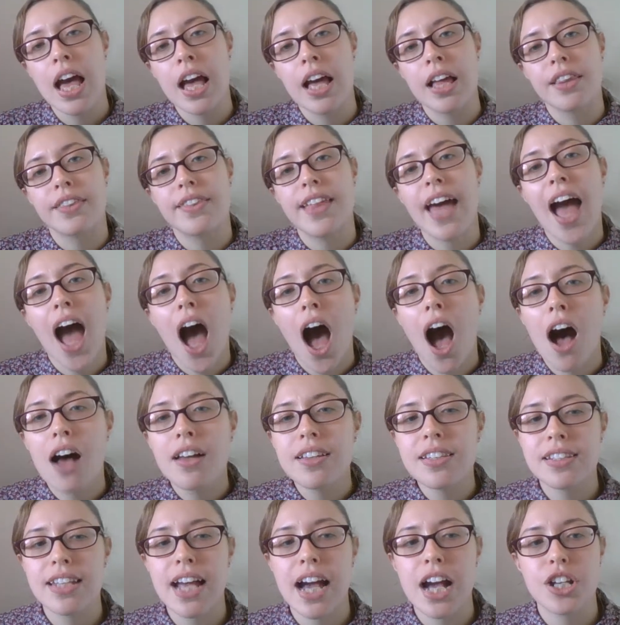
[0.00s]
There are
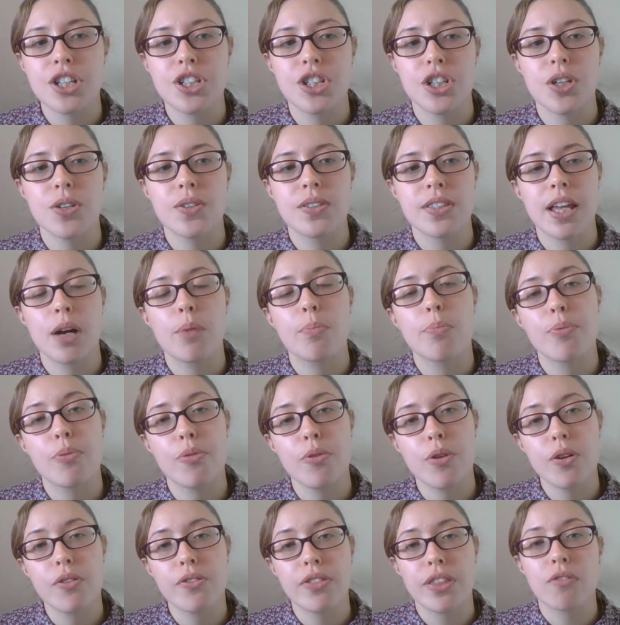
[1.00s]
statues that
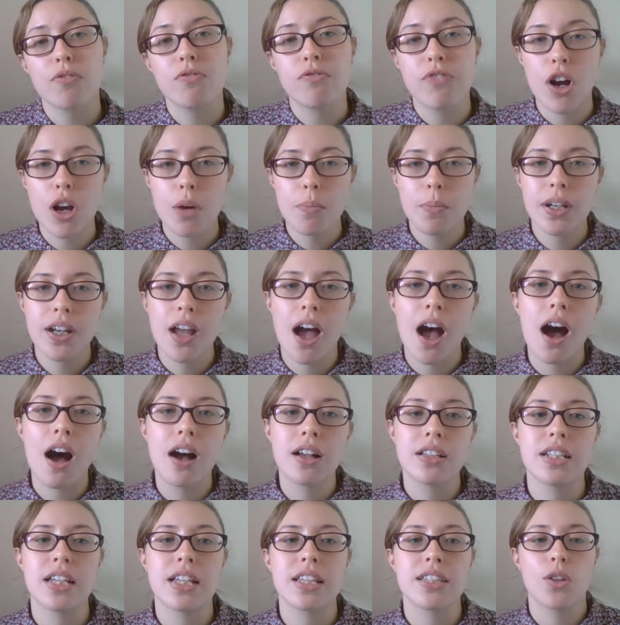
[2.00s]
prove that Roman
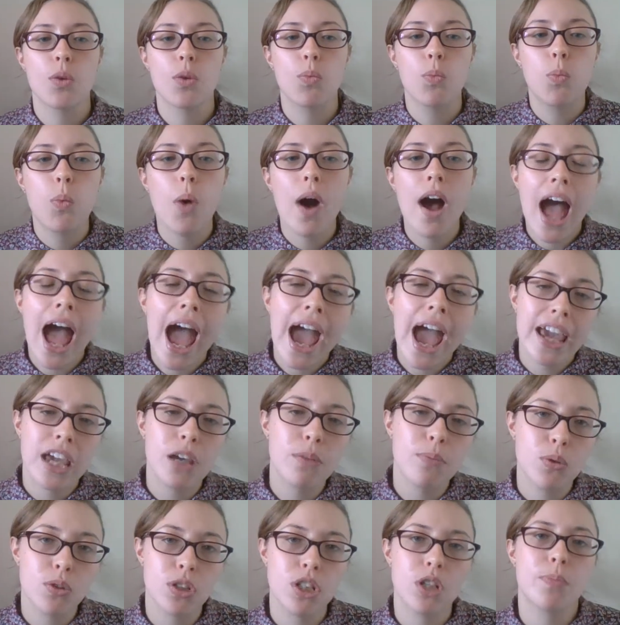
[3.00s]
artists were
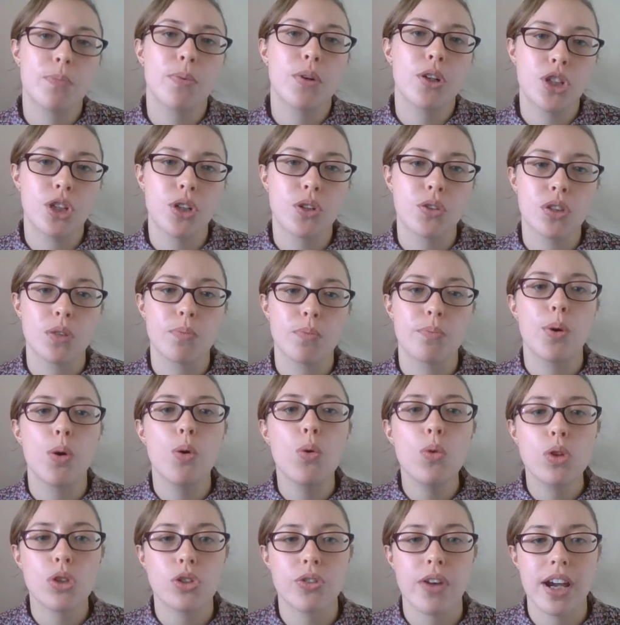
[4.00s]
able to produce
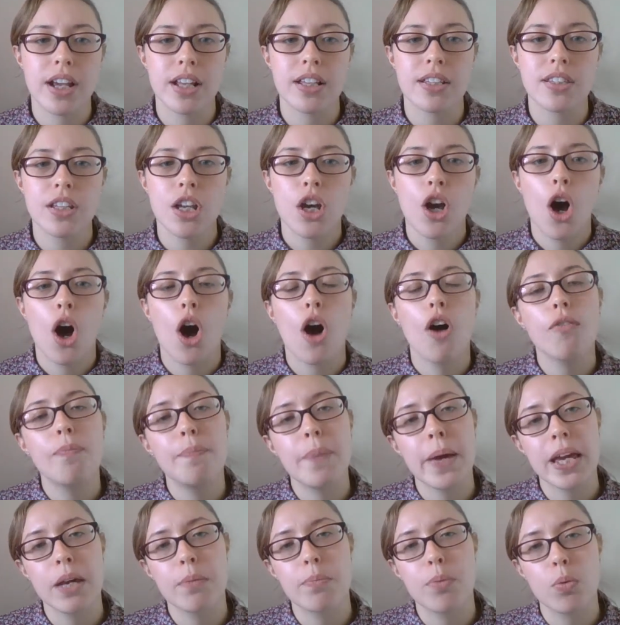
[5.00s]
portraits of
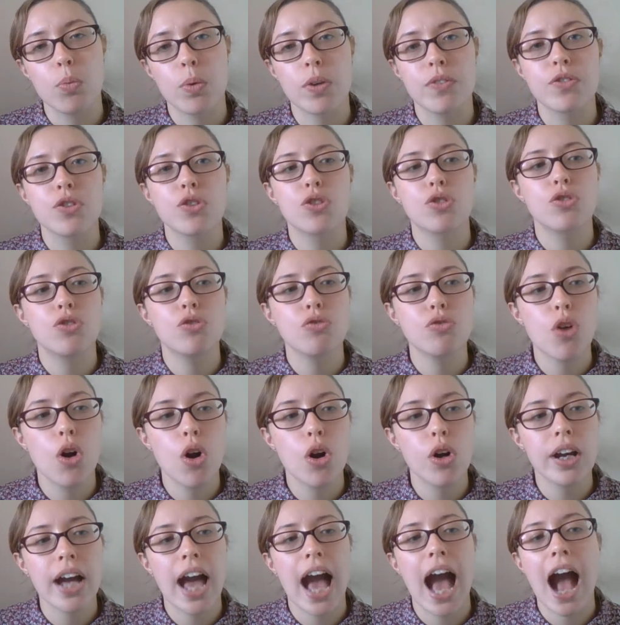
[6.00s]
people with
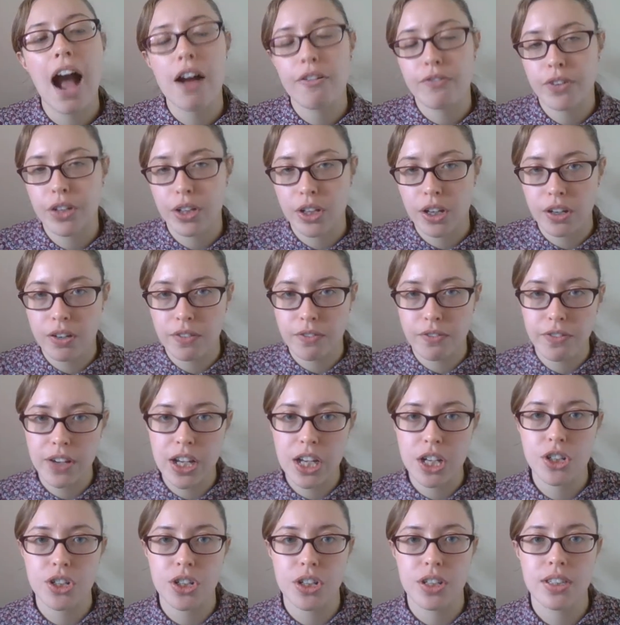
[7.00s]
strong African
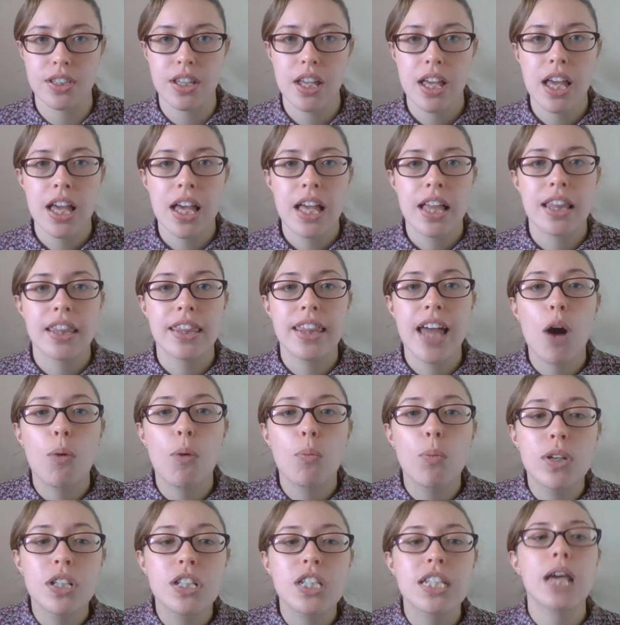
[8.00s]
features that
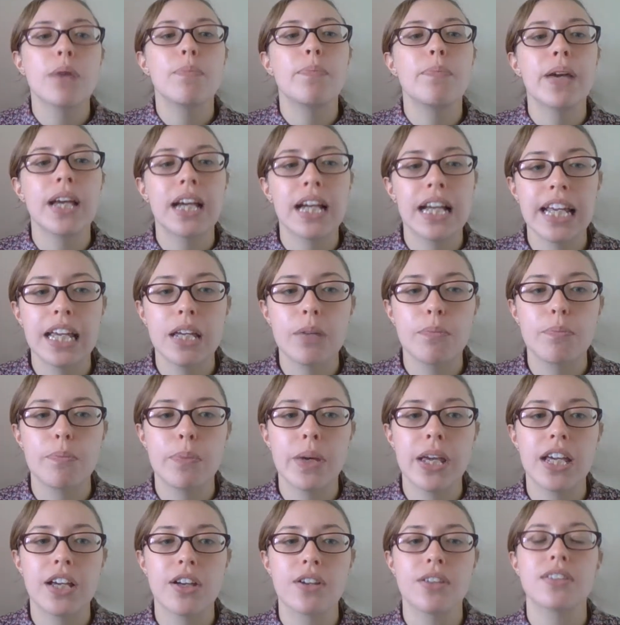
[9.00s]
would typically
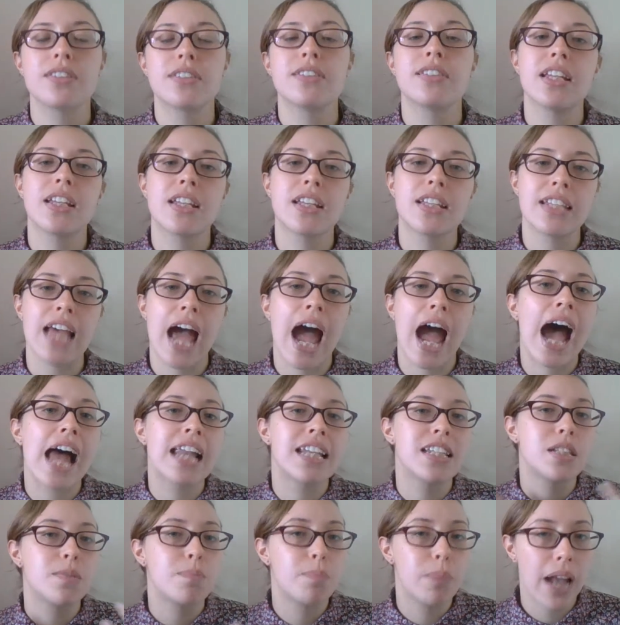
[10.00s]
be considered
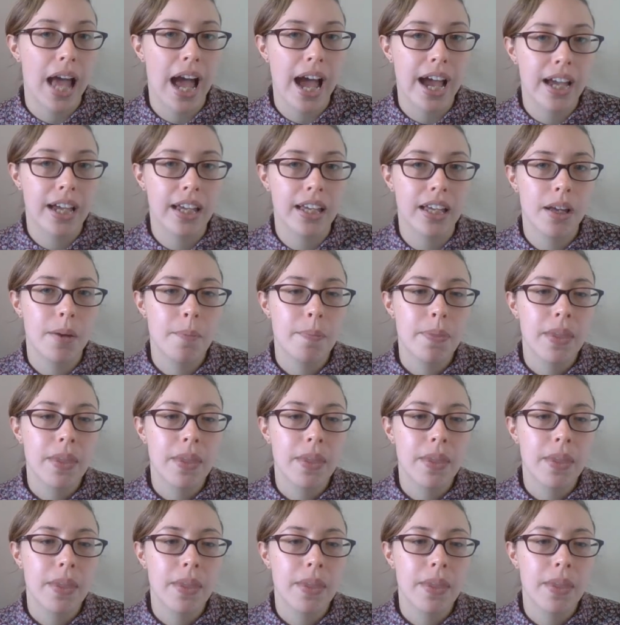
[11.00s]
as black.